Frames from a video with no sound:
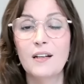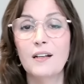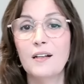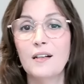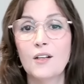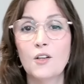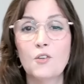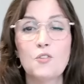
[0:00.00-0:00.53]

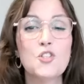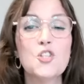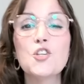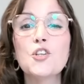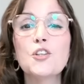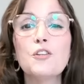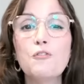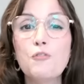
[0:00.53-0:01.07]

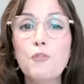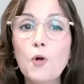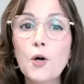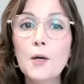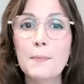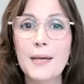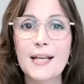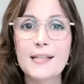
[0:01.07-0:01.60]
Conditional
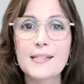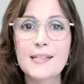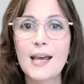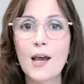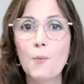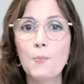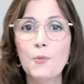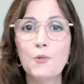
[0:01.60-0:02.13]
formats
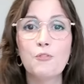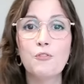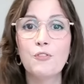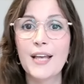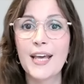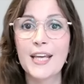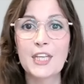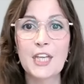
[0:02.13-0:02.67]
help you
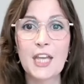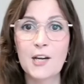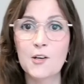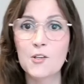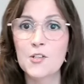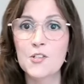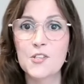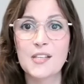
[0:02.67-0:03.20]
flag
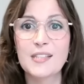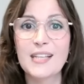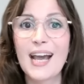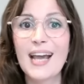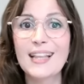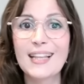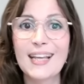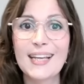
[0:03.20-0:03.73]
errors and
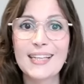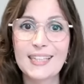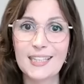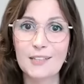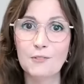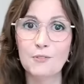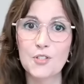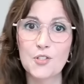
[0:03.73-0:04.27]
highlight key
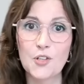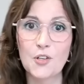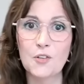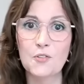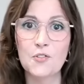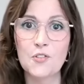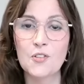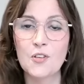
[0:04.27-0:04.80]

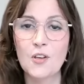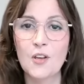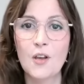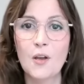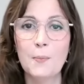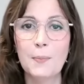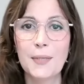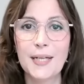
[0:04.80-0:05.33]
results.
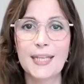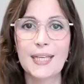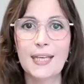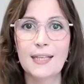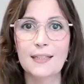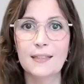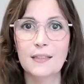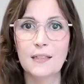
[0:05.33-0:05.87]
But
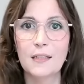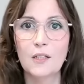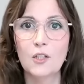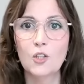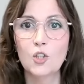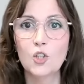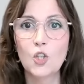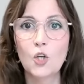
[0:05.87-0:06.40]
again,
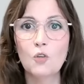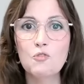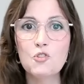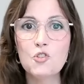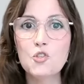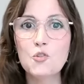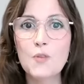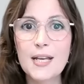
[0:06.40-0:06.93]
don't
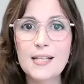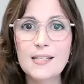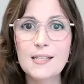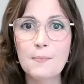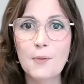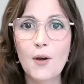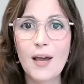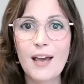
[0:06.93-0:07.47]
stress
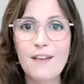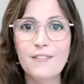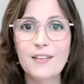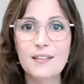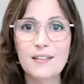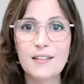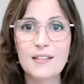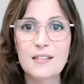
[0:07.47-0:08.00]
about having
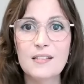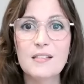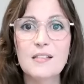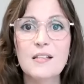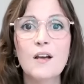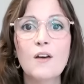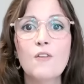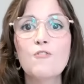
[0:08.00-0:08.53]
these
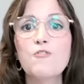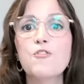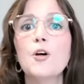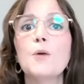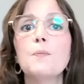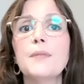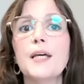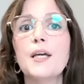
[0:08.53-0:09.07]

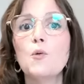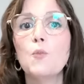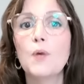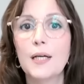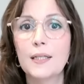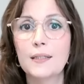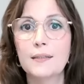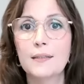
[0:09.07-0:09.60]
from day
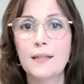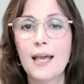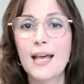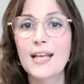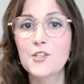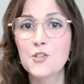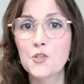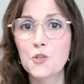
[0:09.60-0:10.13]
one.
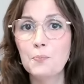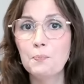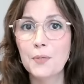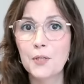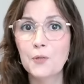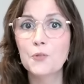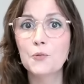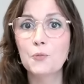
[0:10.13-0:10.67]
As you
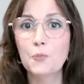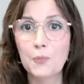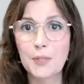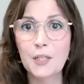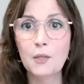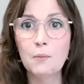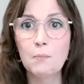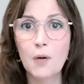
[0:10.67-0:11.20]
build
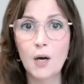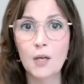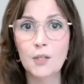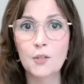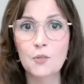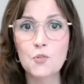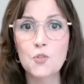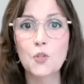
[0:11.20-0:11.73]
real
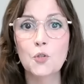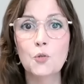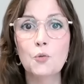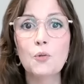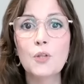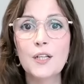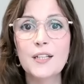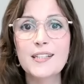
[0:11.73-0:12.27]
models, you will
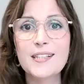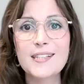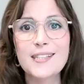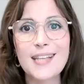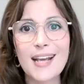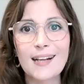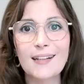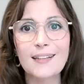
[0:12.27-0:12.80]
learn
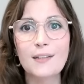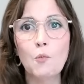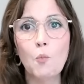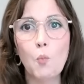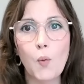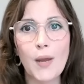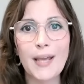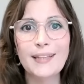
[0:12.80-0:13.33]
exactly
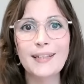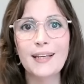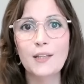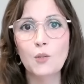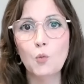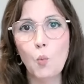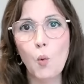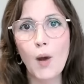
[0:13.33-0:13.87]
when
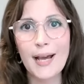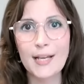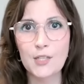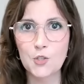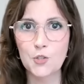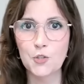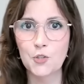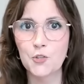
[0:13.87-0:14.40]
and why
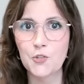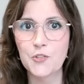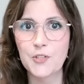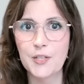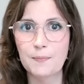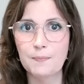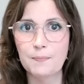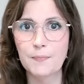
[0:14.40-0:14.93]
to use
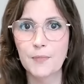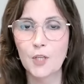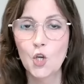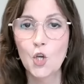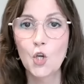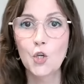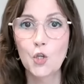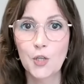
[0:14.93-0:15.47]
them.
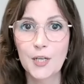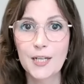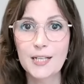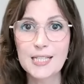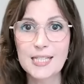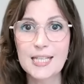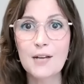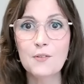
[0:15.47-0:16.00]
Your
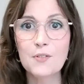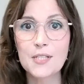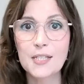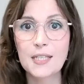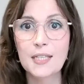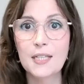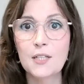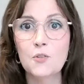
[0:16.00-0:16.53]
Excel
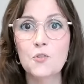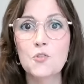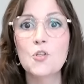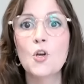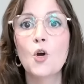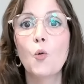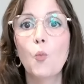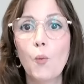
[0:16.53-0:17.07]
skills
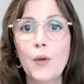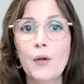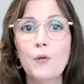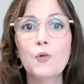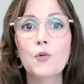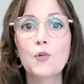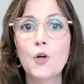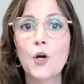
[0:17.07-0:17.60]
will
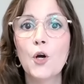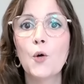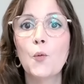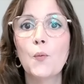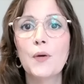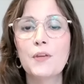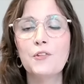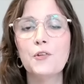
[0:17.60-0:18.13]
grow
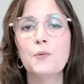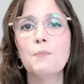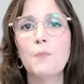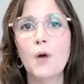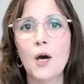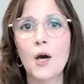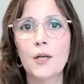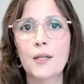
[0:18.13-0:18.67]
with your
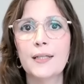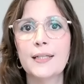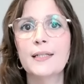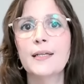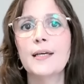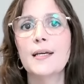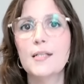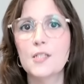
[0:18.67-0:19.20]
modeling
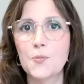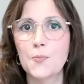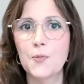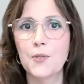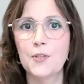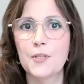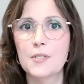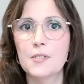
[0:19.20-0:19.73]

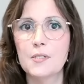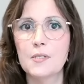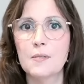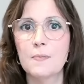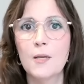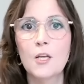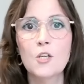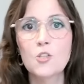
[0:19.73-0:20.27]
experience.
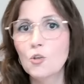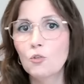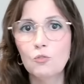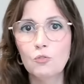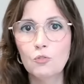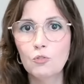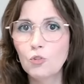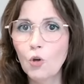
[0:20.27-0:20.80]
So
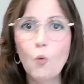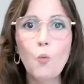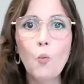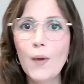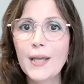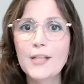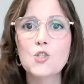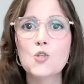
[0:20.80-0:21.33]
don't
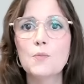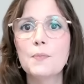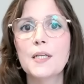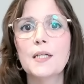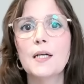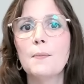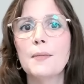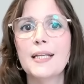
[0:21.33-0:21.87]
wait to
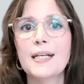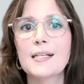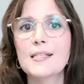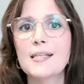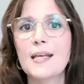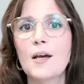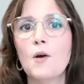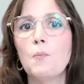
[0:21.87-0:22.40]
become an
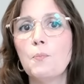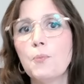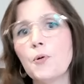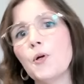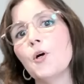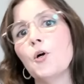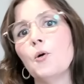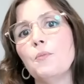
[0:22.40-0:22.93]
Excel
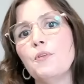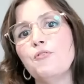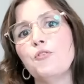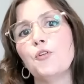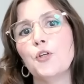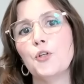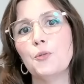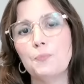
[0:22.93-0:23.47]
pro before
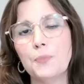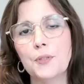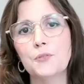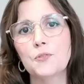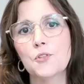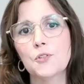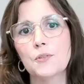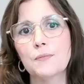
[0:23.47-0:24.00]
you
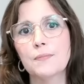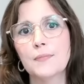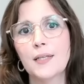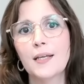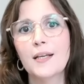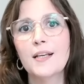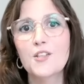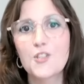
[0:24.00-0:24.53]
build.
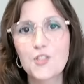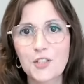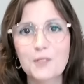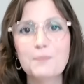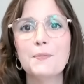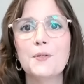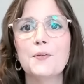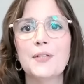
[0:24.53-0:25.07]
Start
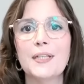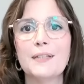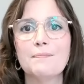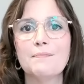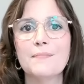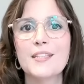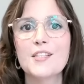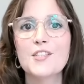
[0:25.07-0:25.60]
building.
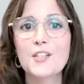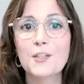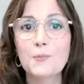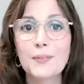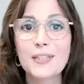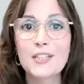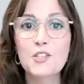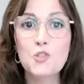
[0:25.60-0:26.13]
Start with
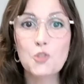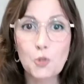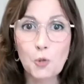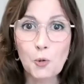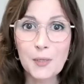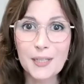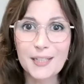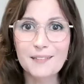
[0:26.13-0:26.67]
a
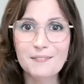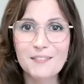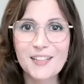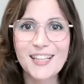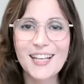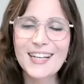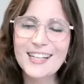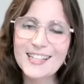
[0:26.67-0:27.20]
story.
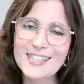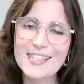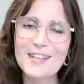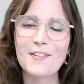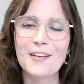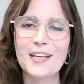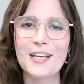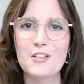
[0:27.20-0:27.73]
Let Excel
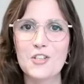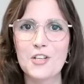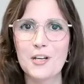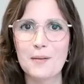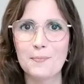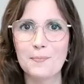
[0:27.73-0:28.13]
catch up.